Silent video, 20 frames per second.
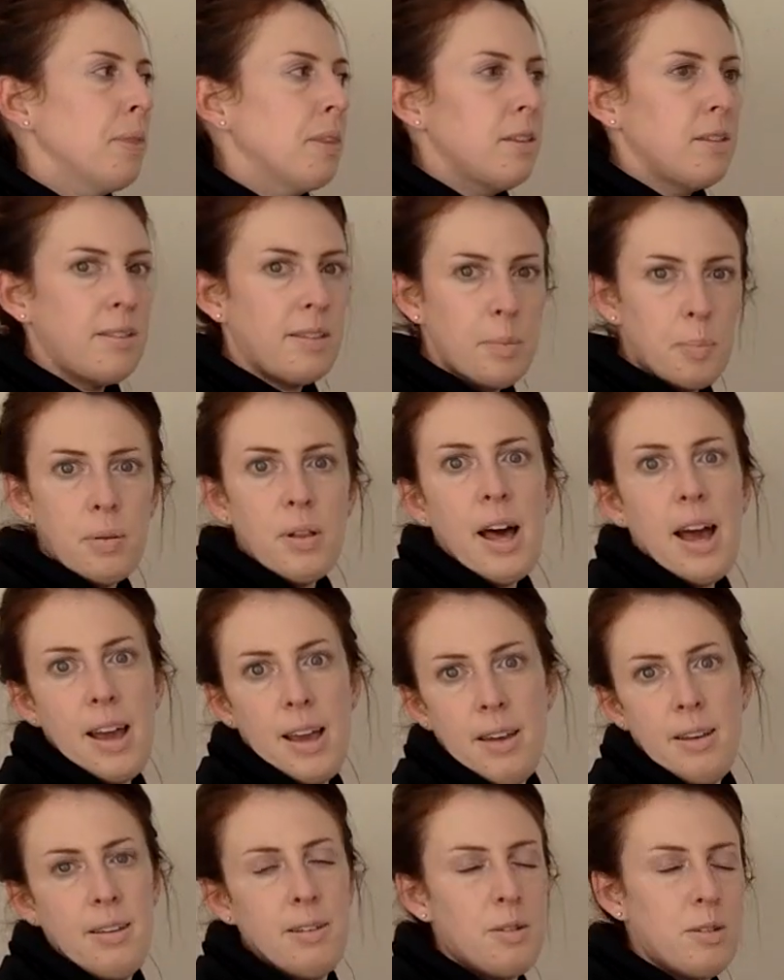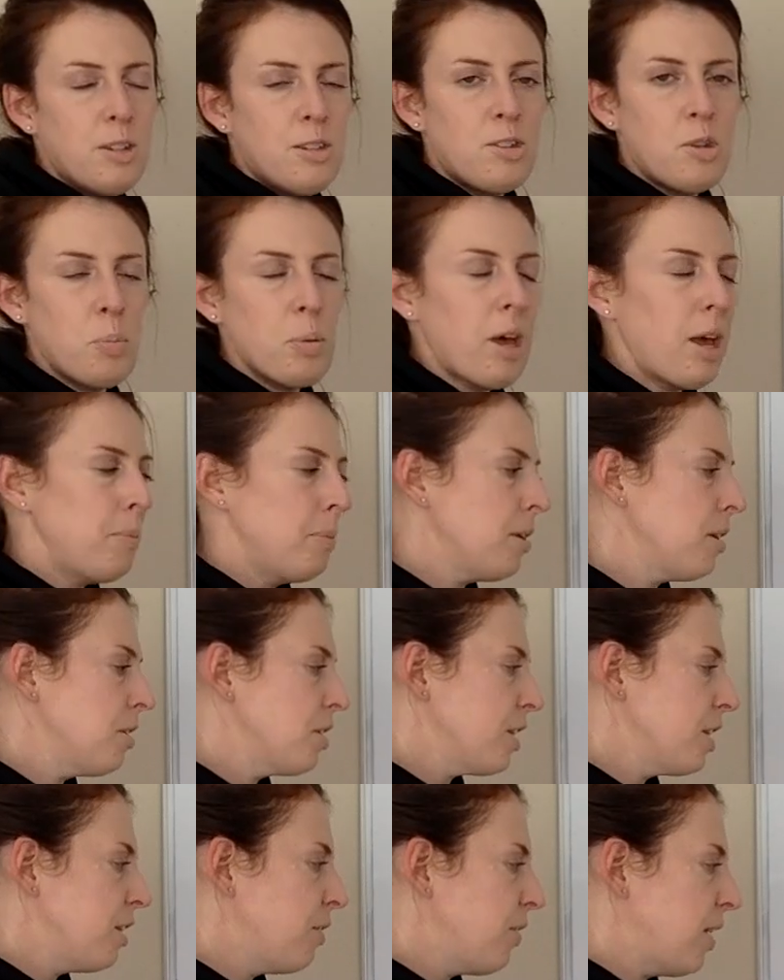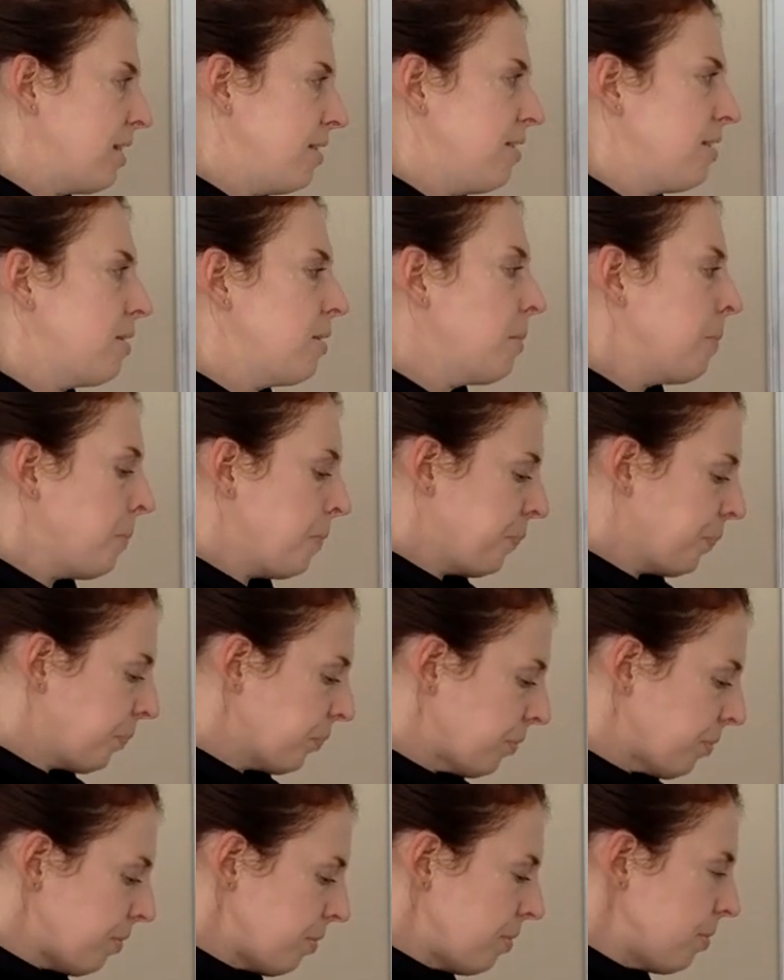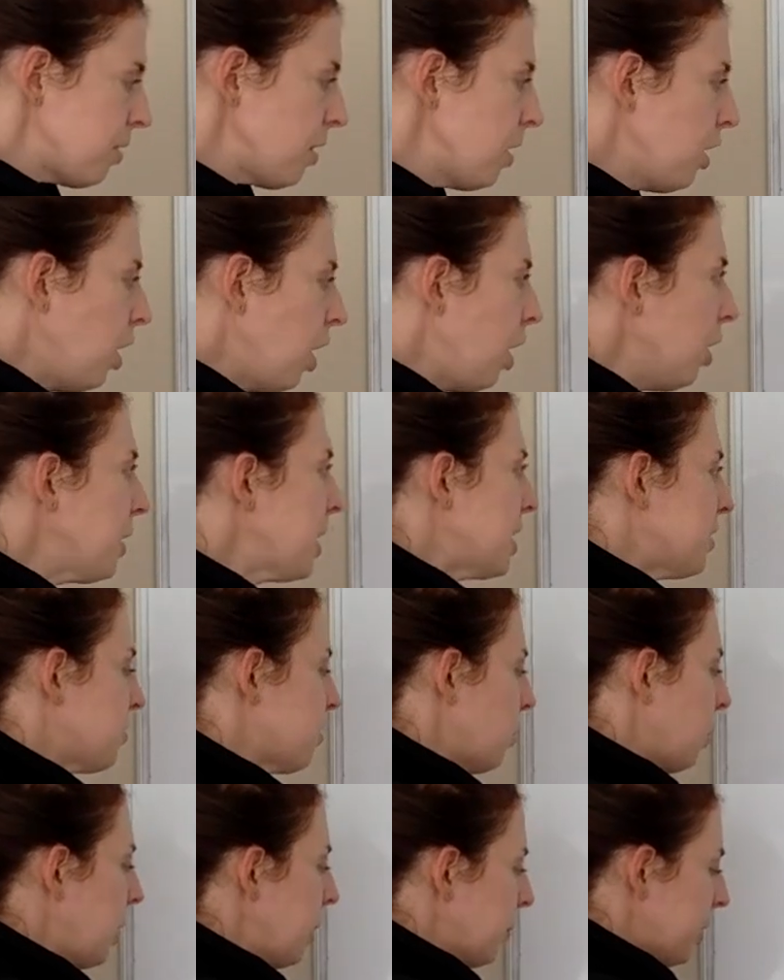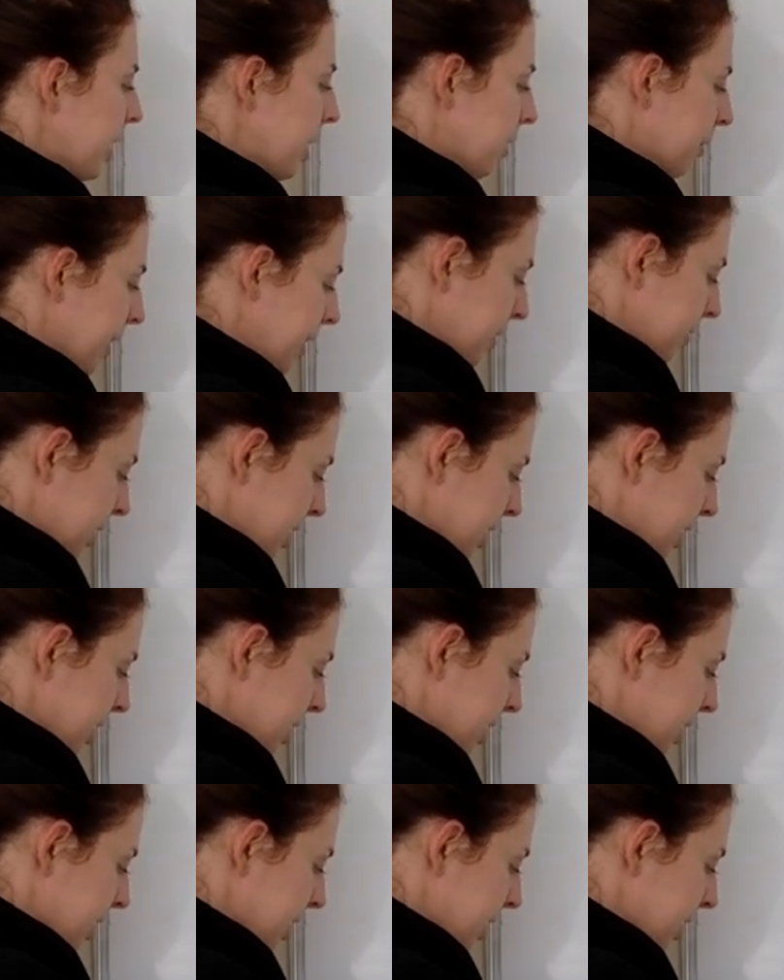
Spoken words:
supply military defense. Okay, so the way we get around